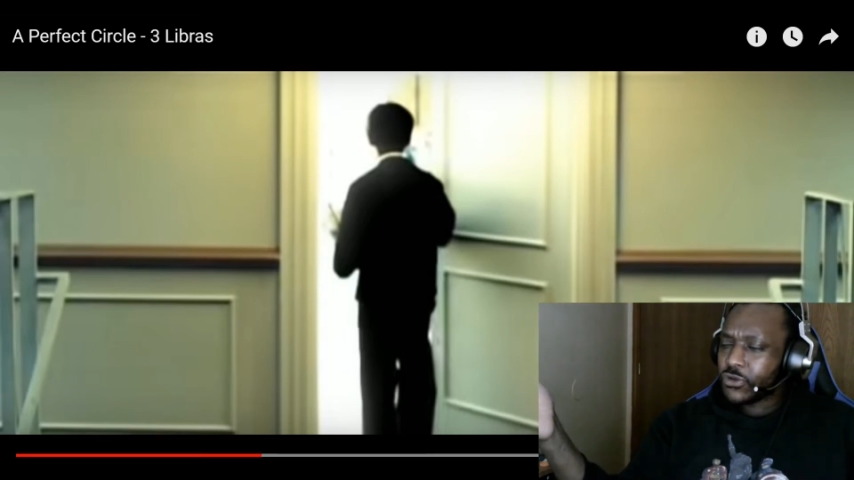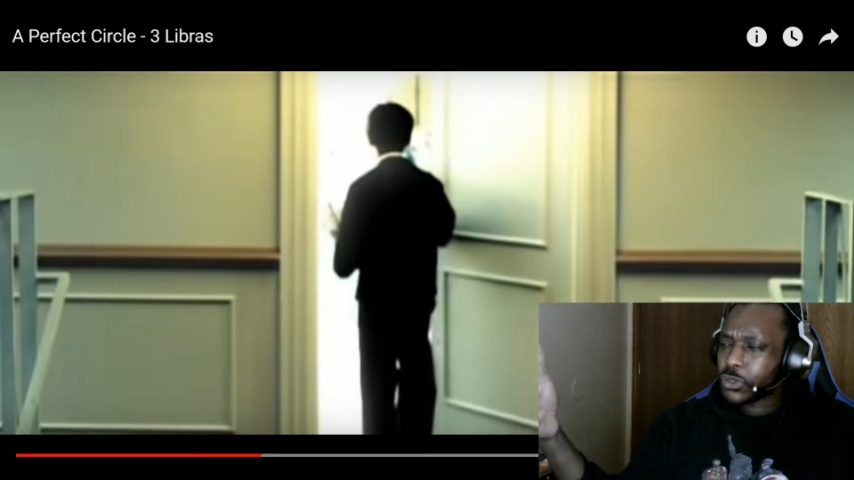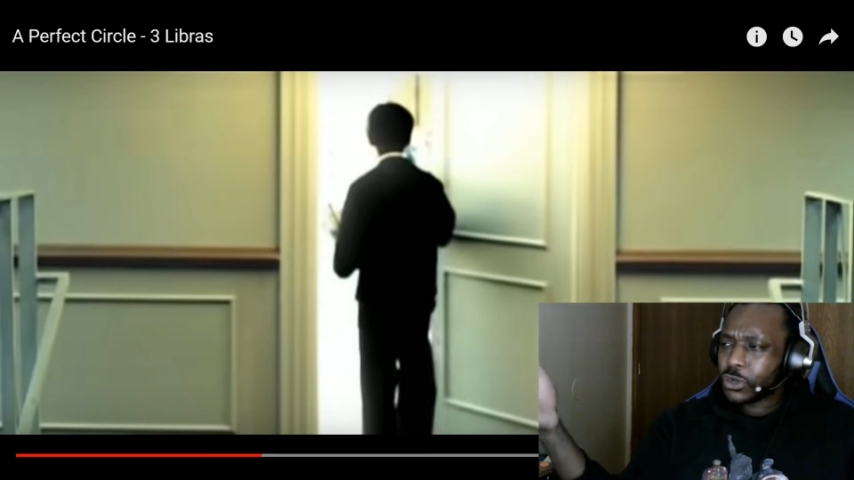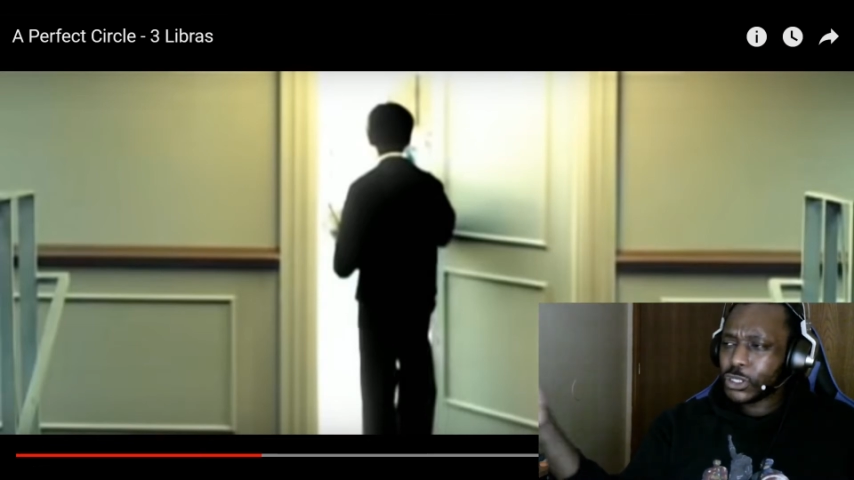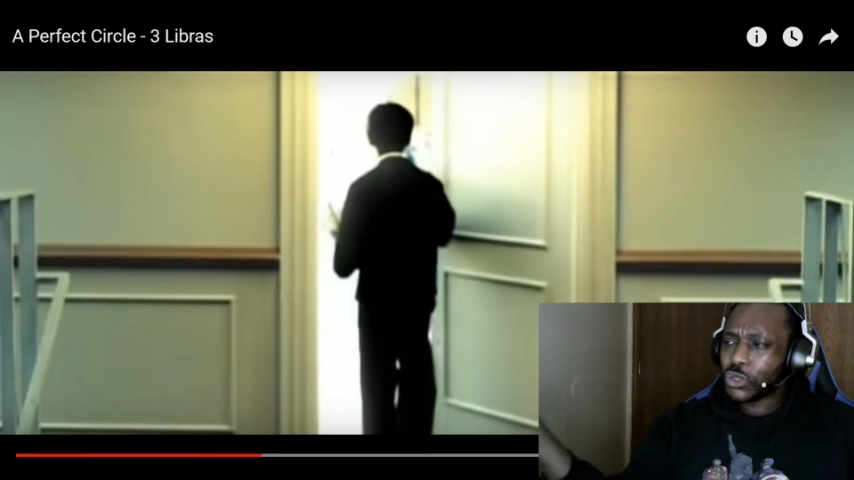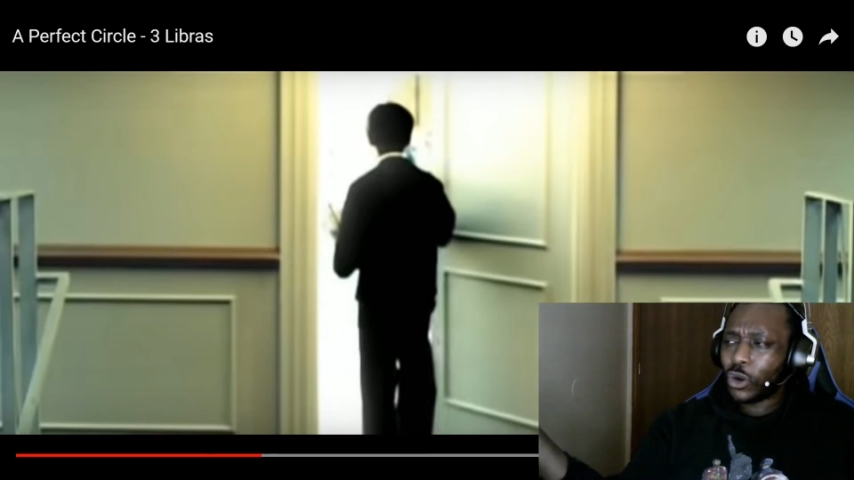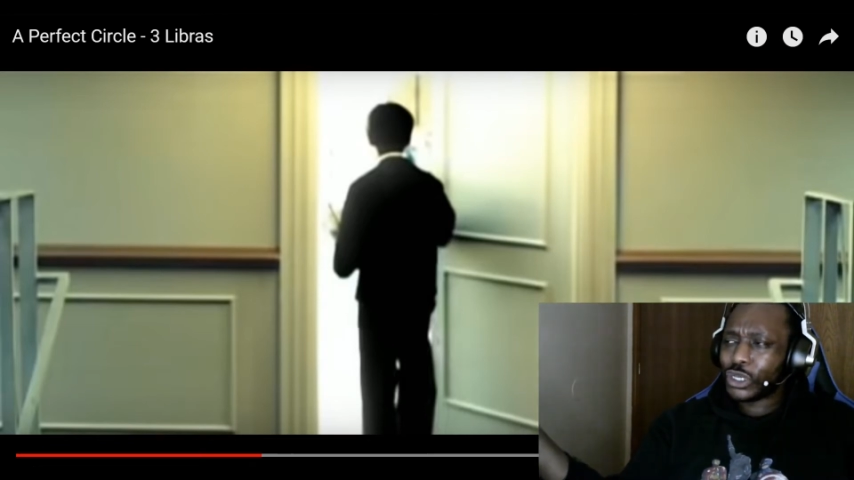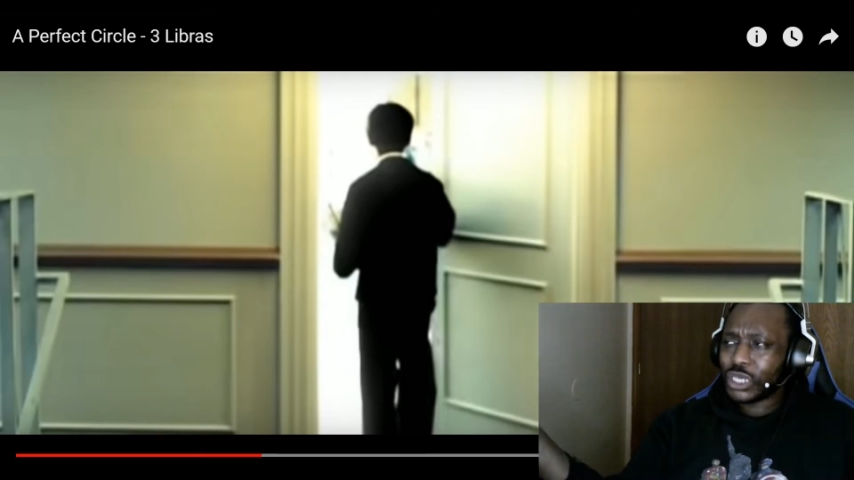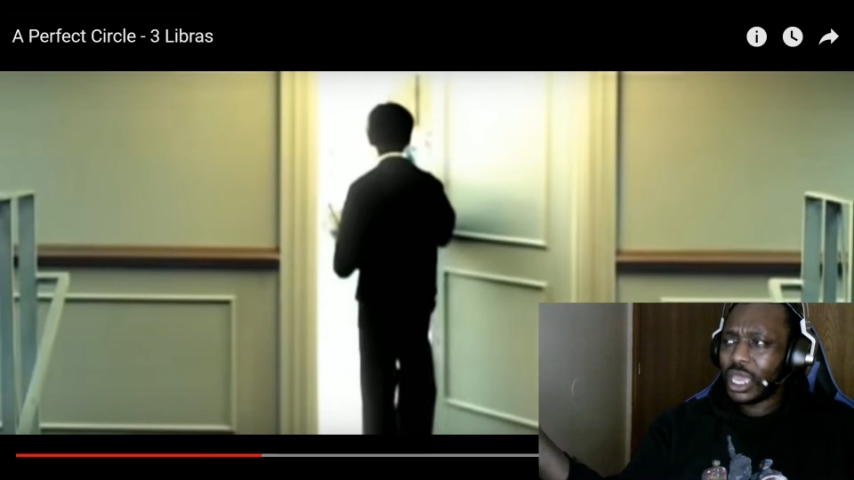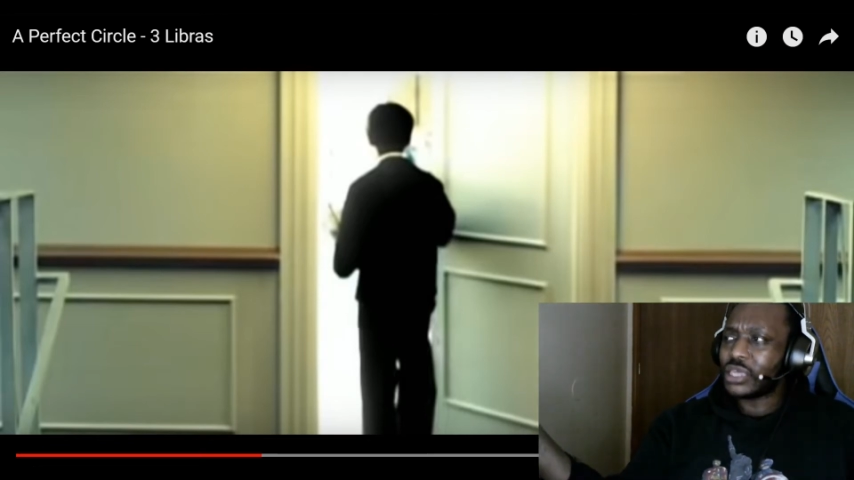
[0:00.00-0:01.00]
sort of
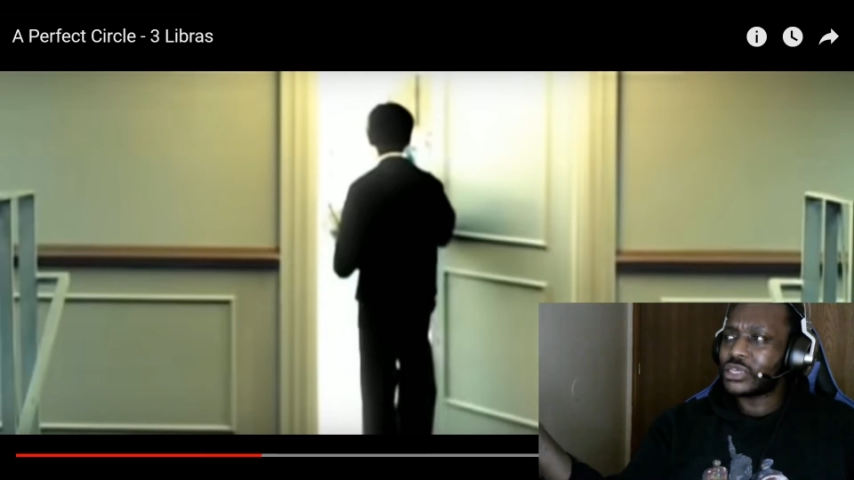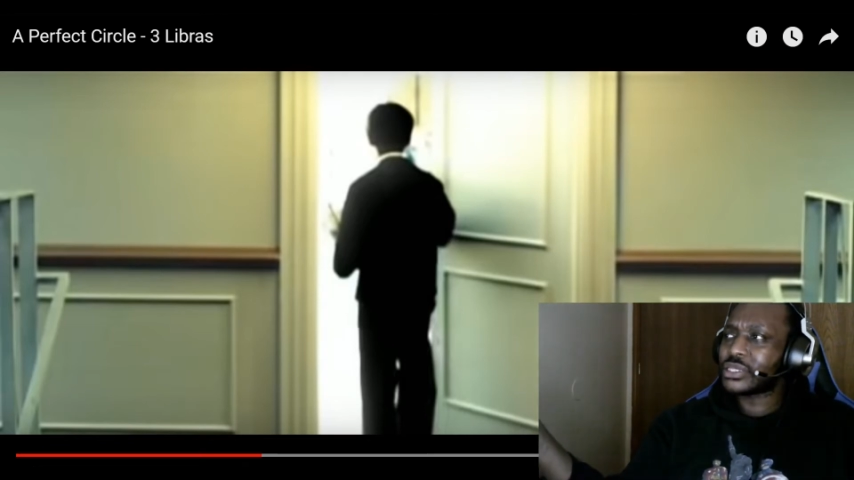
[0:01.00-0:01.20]
shortchanged.